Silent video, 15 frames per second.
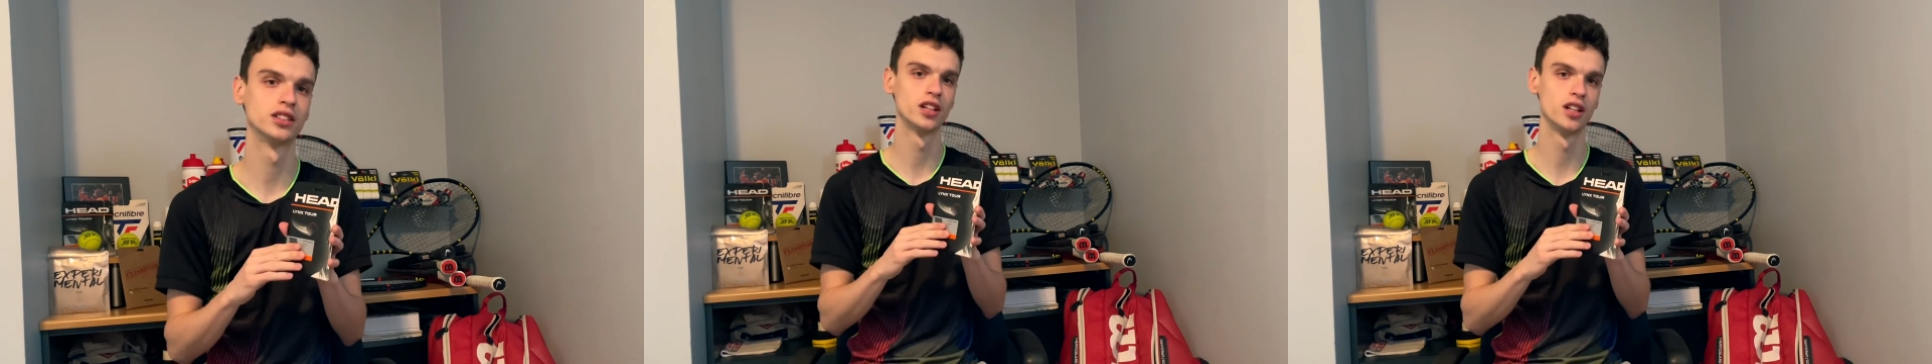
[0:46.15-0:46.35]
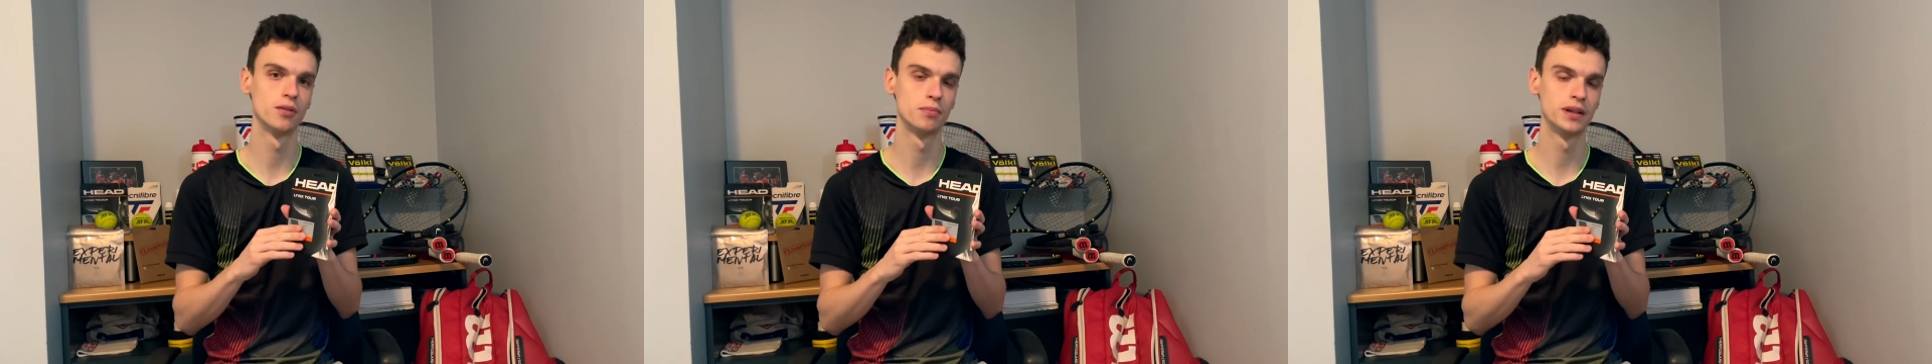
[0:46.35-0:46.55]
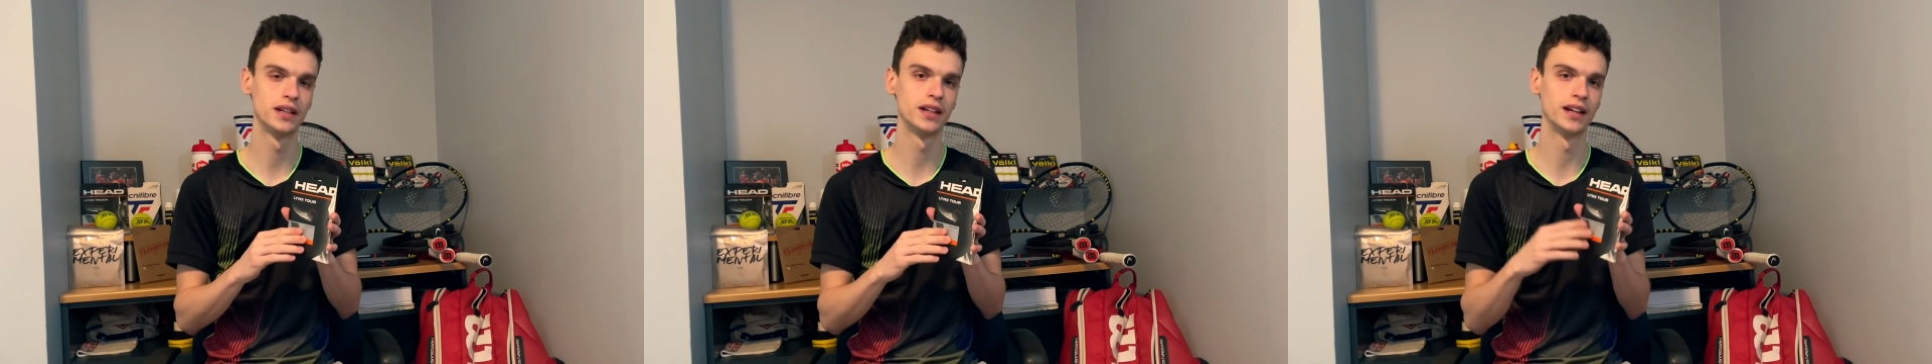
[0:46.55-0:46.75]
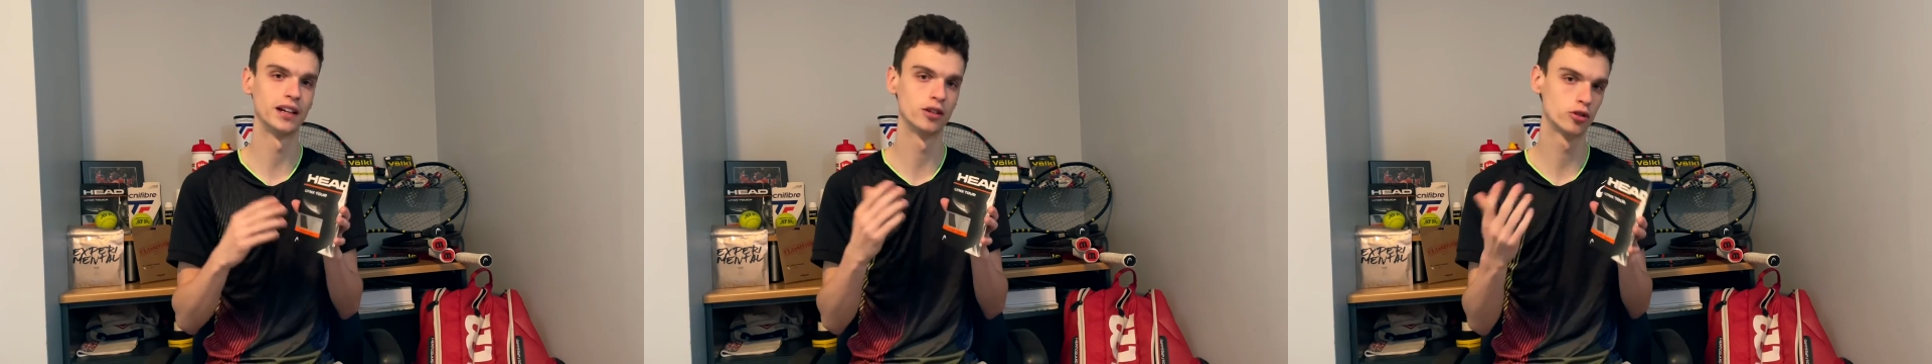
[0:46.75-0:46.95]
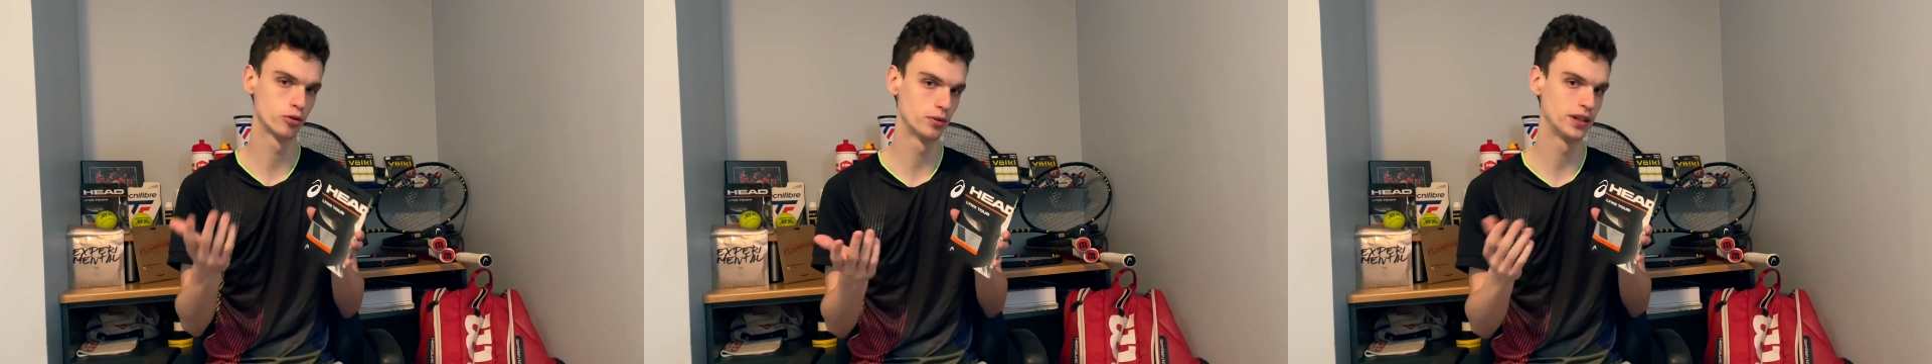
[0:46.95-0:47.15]
gonna be
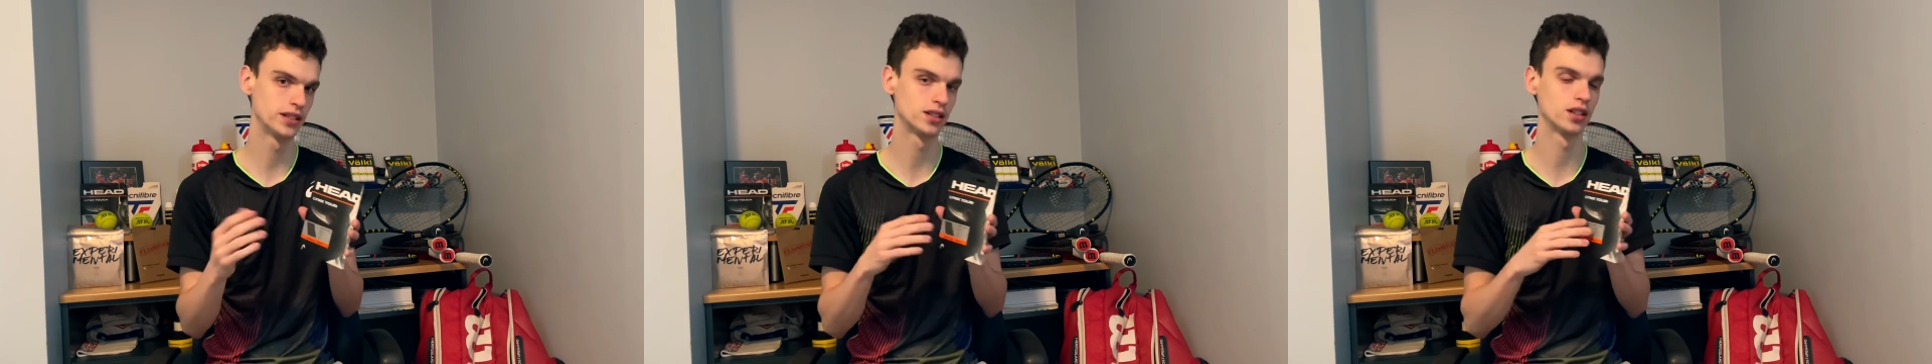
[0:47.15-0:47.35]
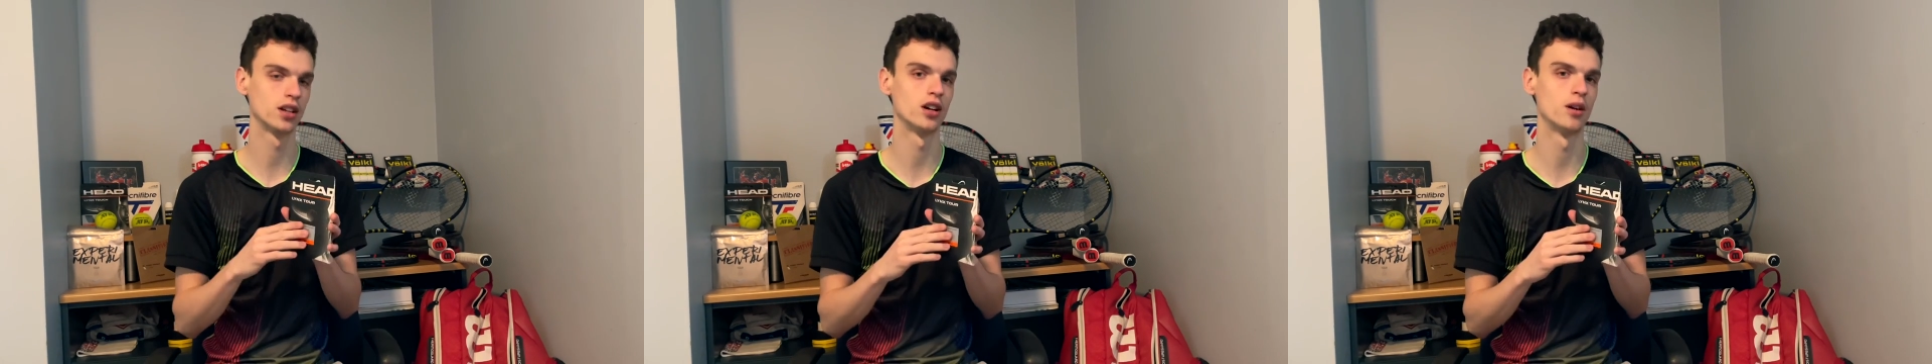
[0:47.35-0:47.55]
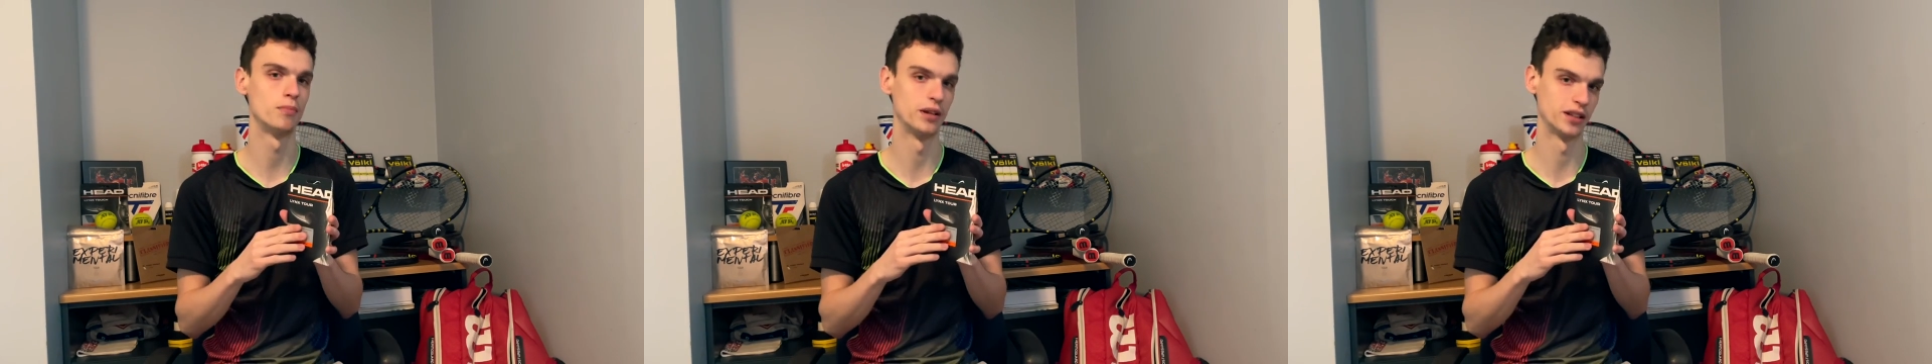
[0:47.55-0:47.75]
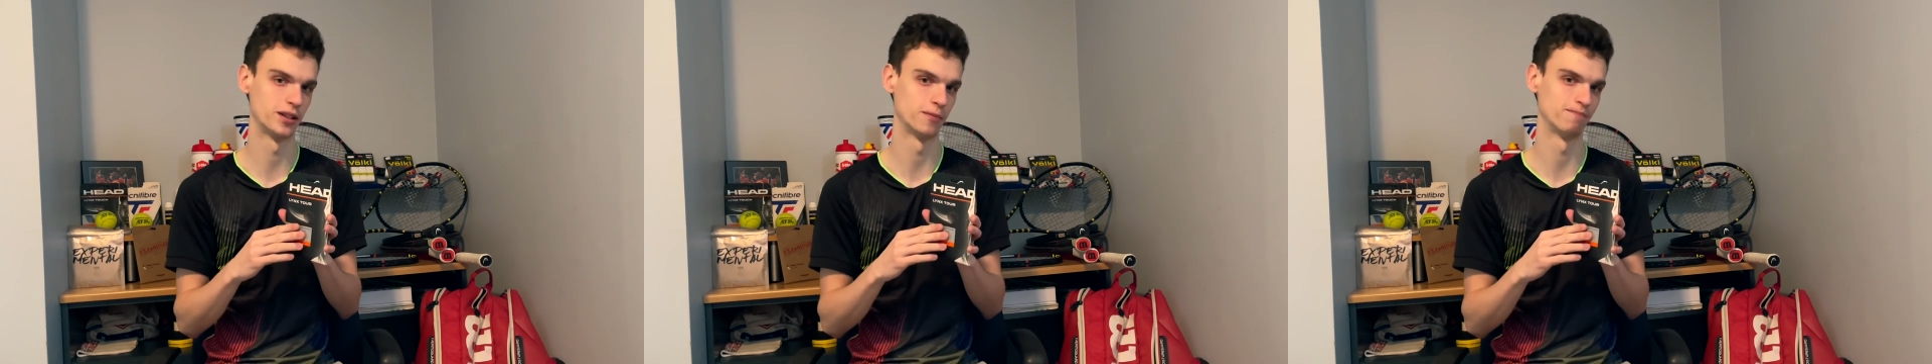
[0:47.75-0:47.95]
increased a bit.